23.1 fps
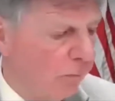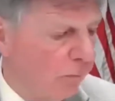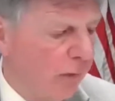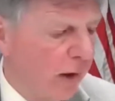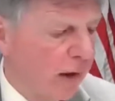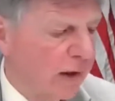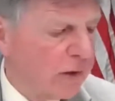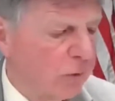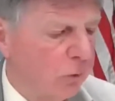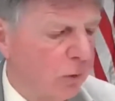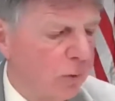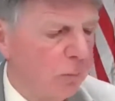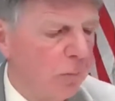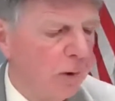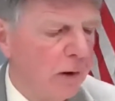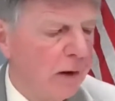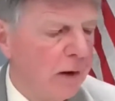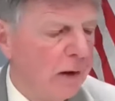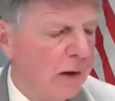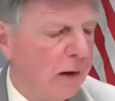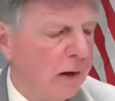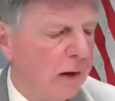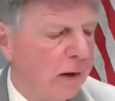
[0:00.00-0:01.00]
Next would
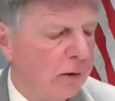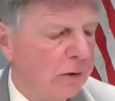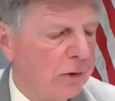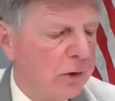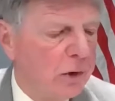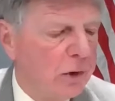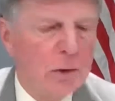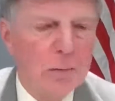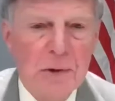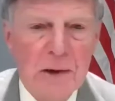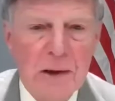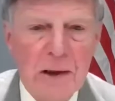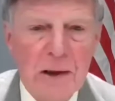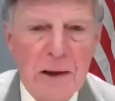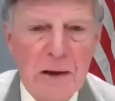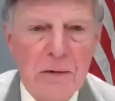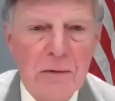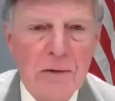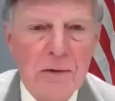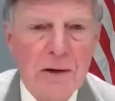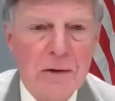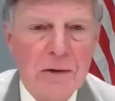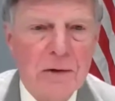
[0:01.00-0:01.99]
be adjournment.
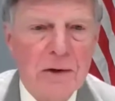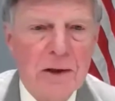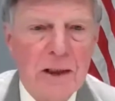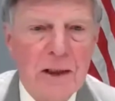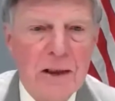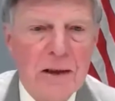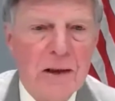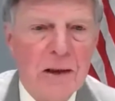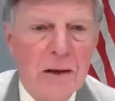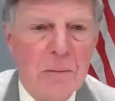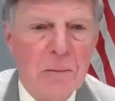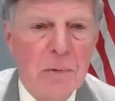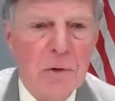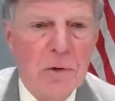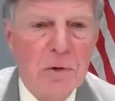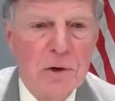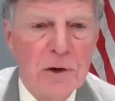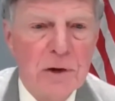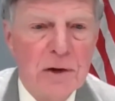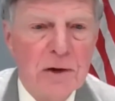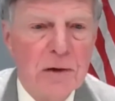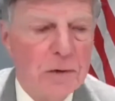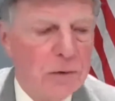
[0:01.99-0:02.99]
I'll entertain a
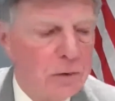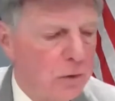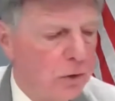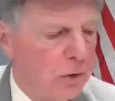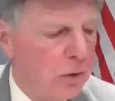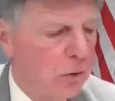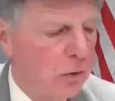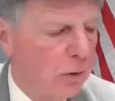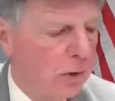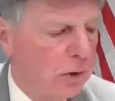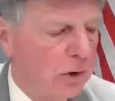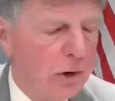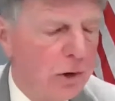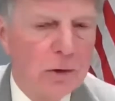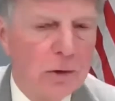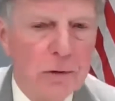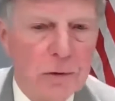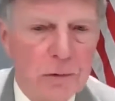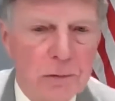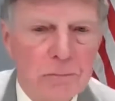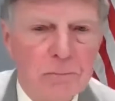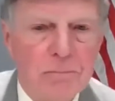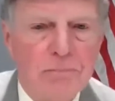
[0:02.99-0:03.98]
motion to
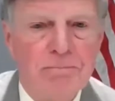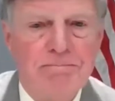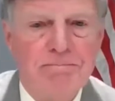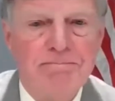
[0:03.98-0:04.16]
adjourn.